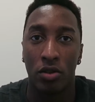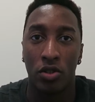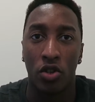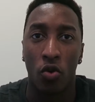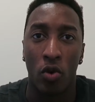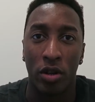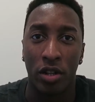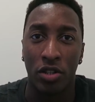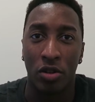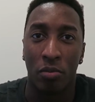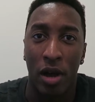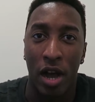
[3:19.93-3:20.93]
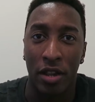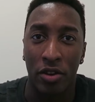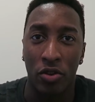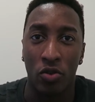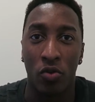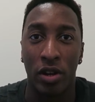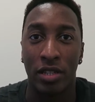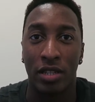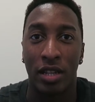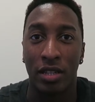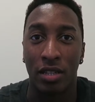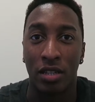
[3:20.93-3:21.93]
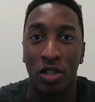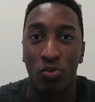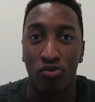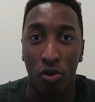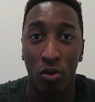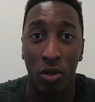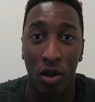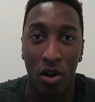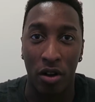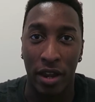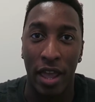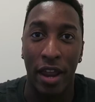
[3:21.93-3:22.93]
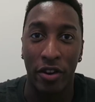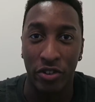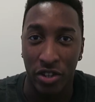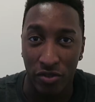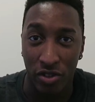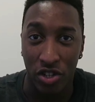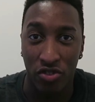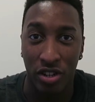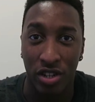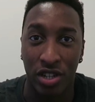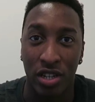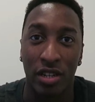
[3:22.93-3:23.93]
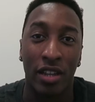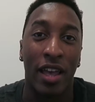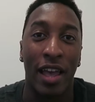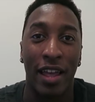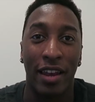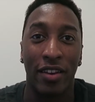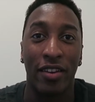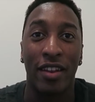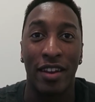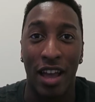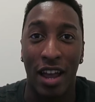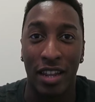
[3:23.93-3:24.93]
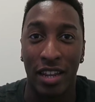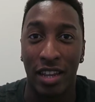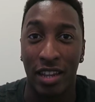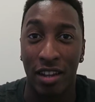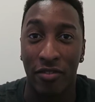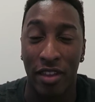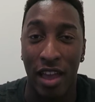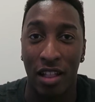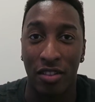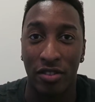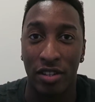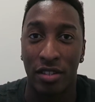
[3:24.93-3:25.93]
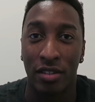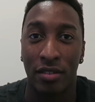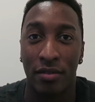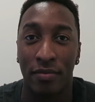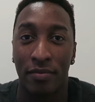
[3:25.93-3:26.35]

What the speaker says: So what does your body do when it senses prolonged energy restriction and not eating enough calories?